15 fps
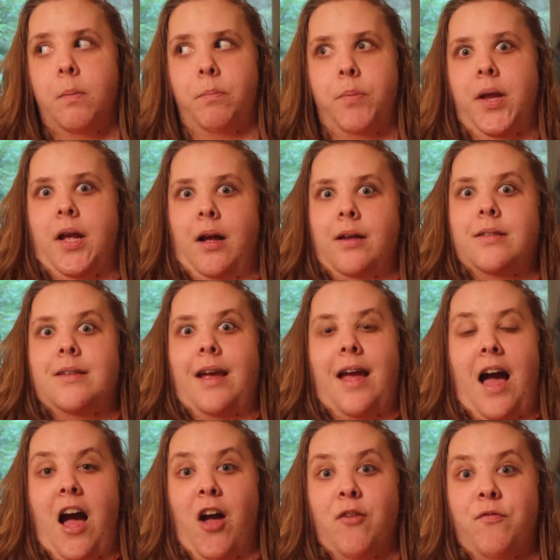because I
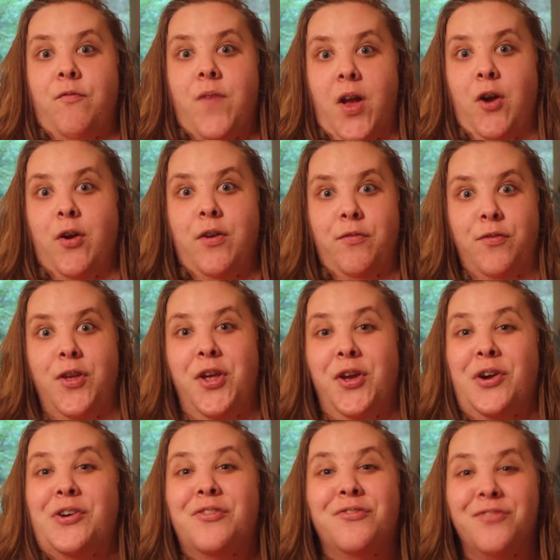have very
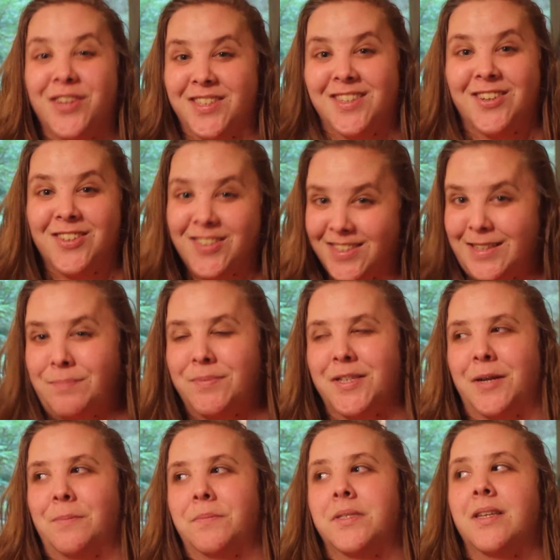few physical
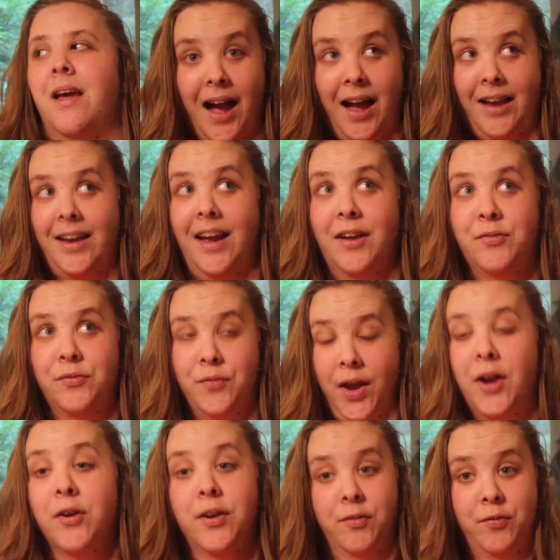symptoms. I have
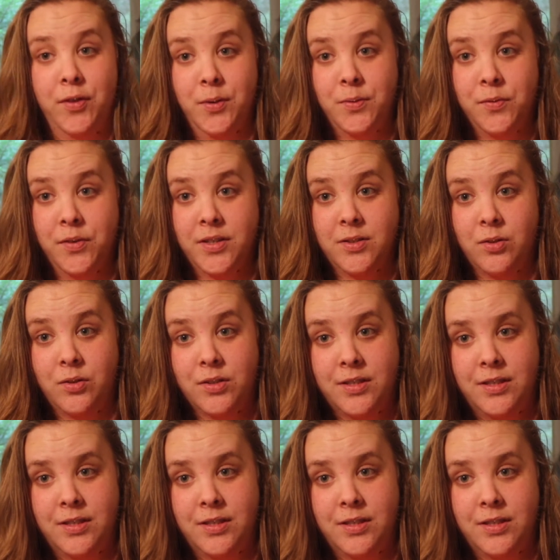very few physical